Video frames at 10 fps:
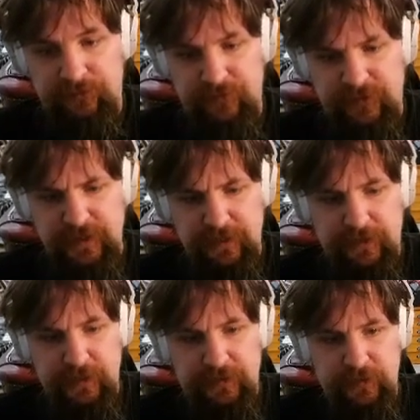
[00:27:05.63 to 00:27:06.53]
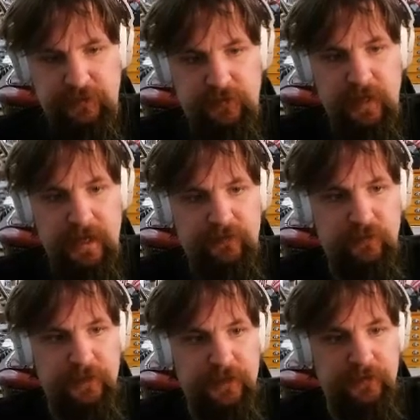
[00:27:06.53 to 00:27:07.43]
Didn't think so. It's locked
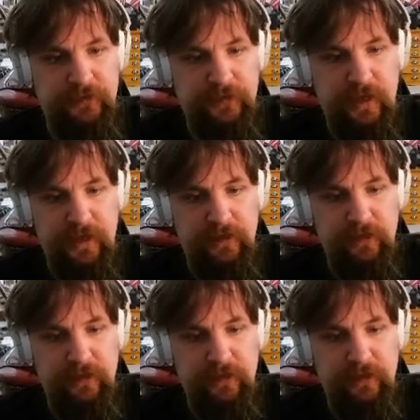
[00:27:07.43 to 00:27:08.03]
from the other side.